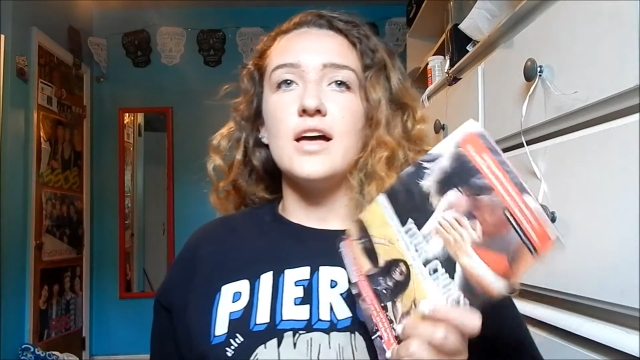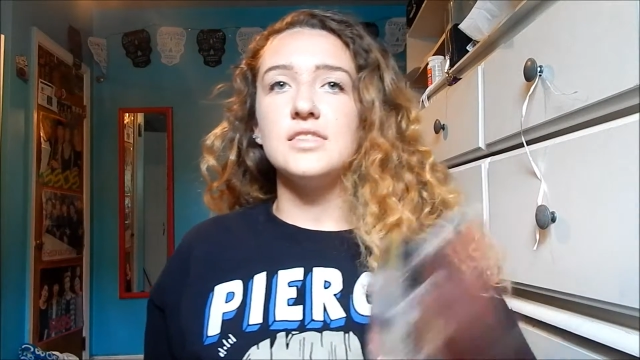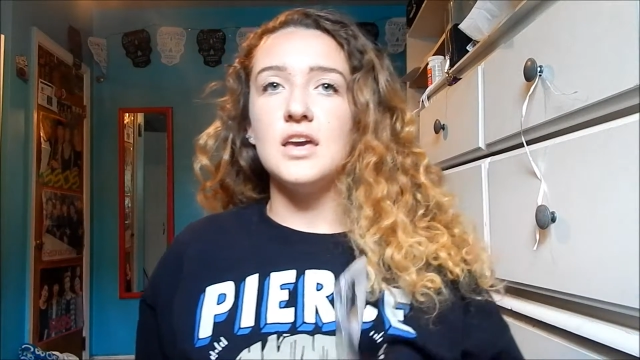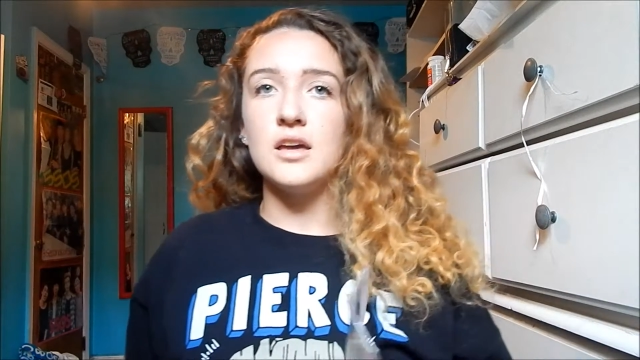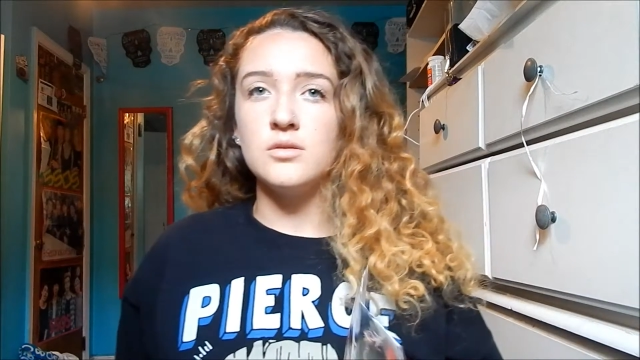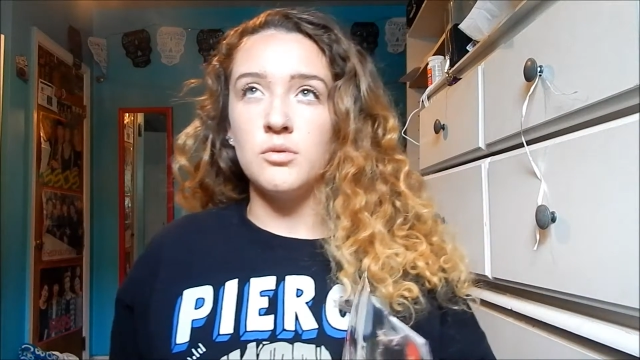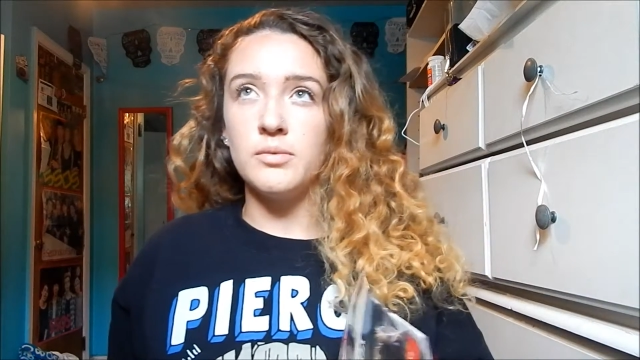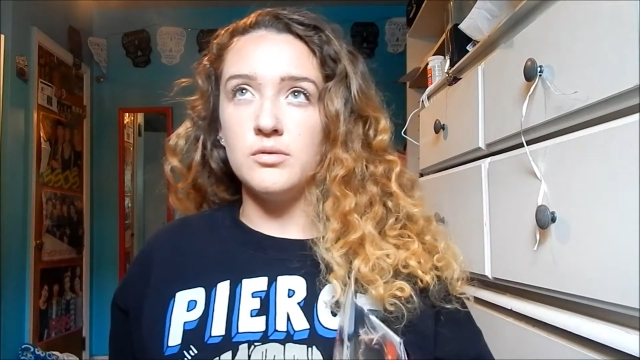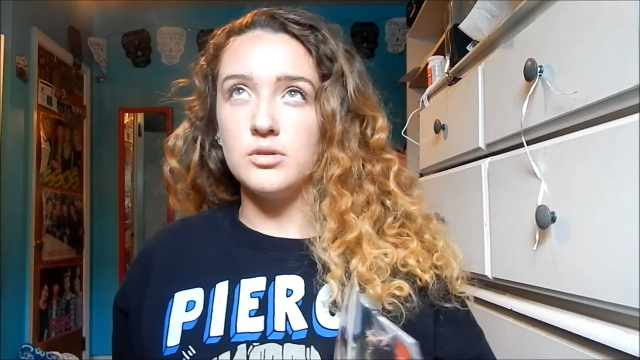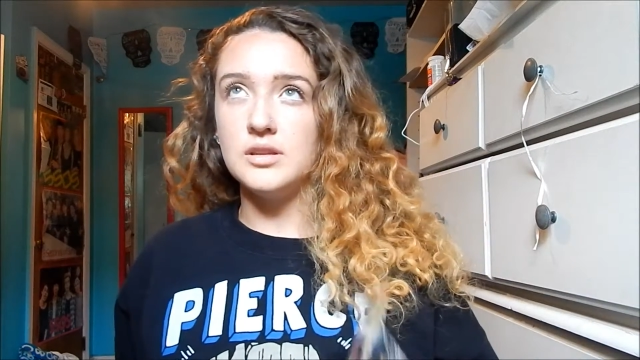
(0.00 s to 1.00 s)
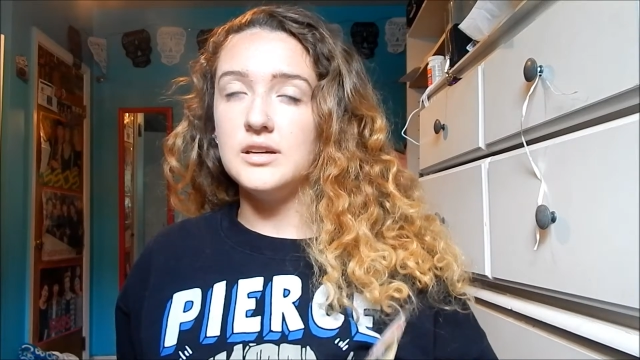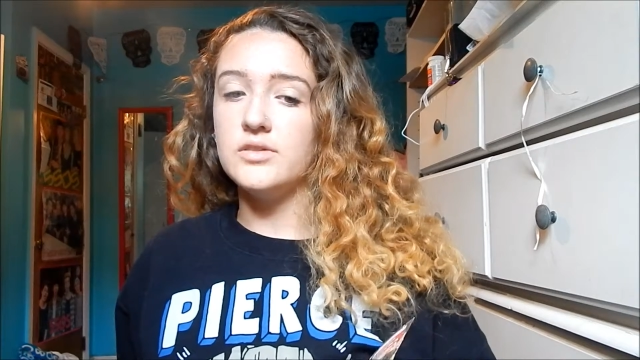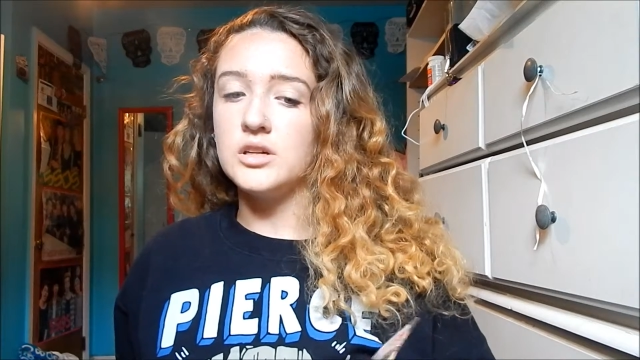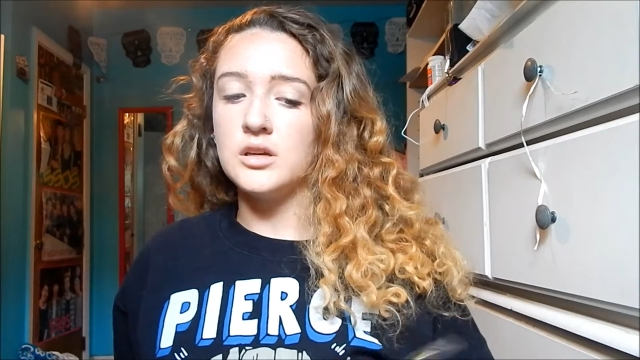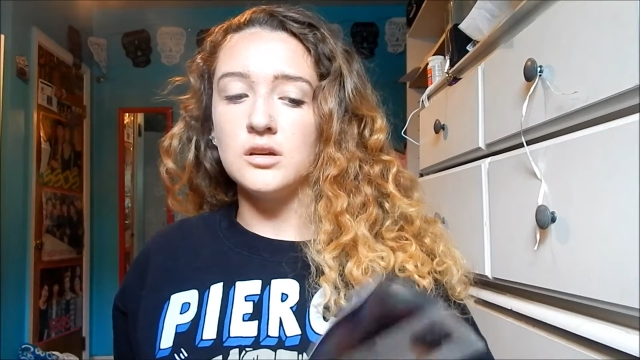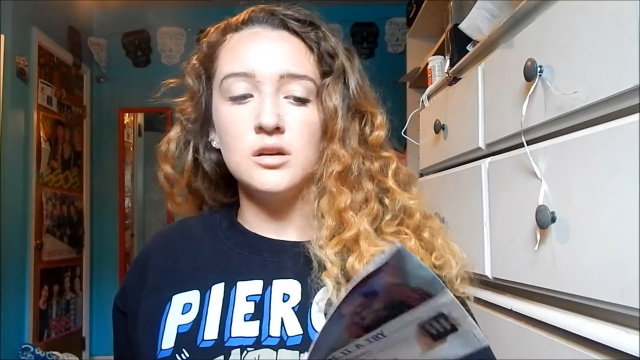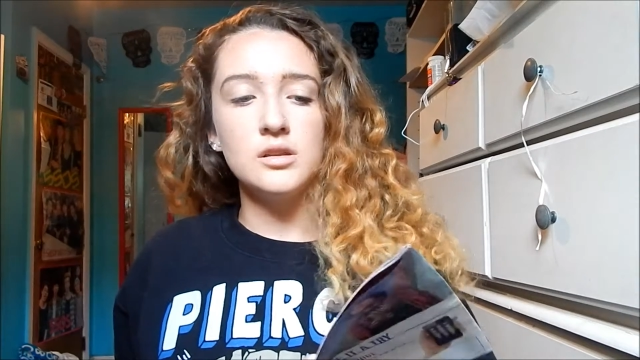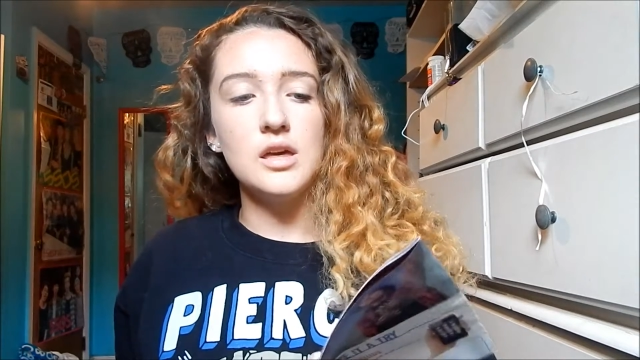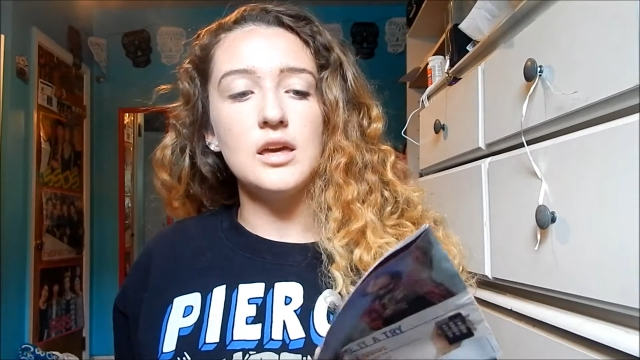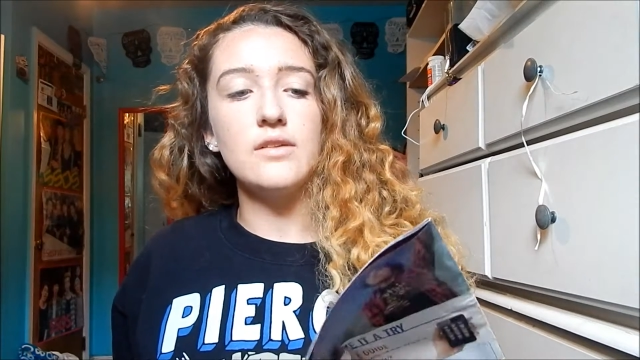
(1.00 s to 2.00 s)
the end when we were leaving,
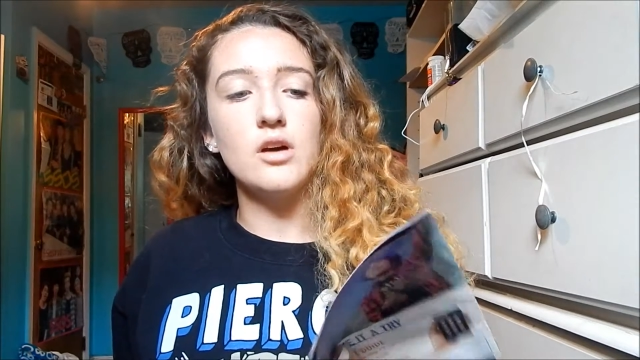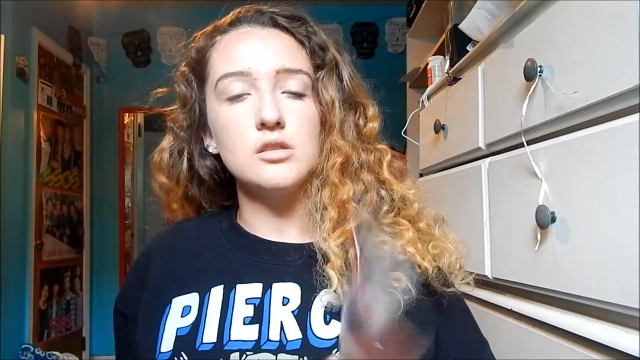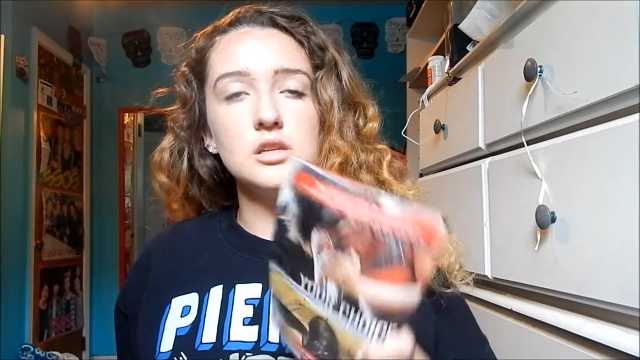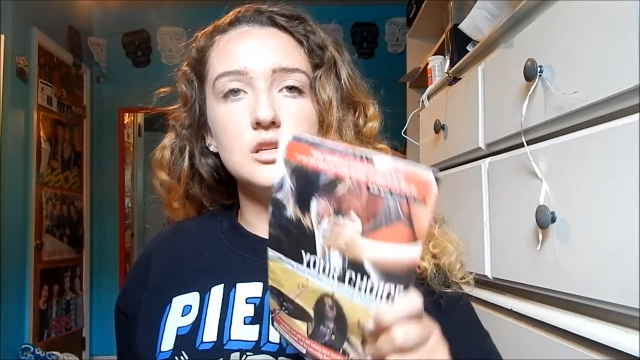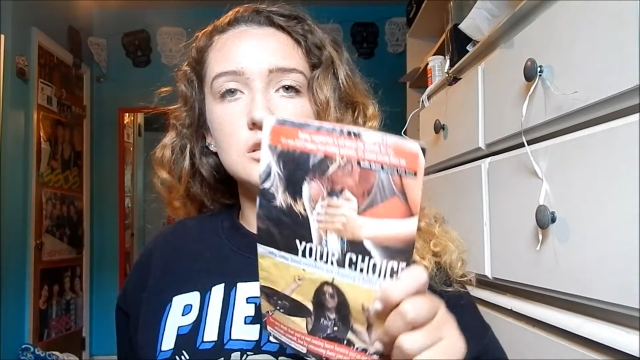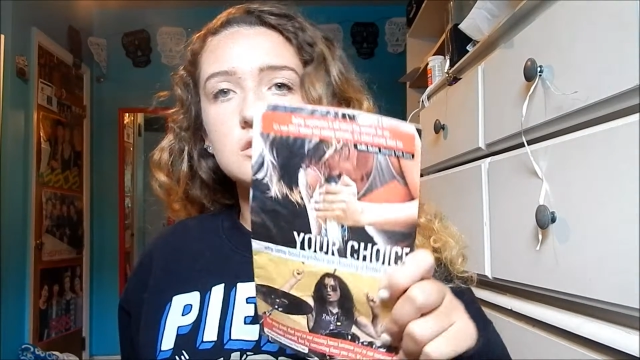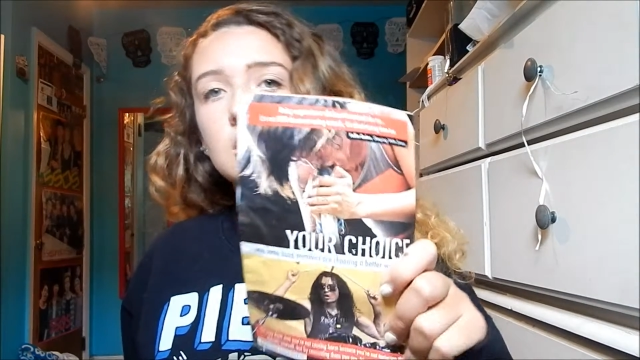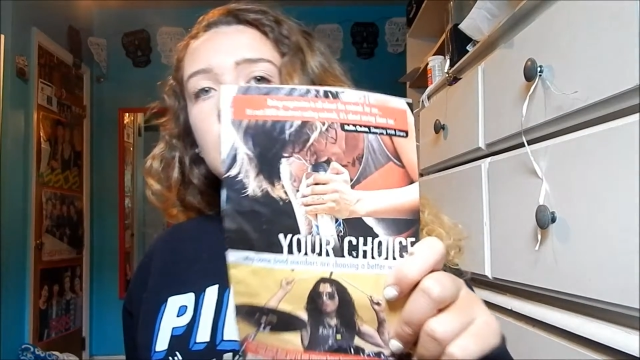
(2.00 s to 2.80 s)
they gave out these,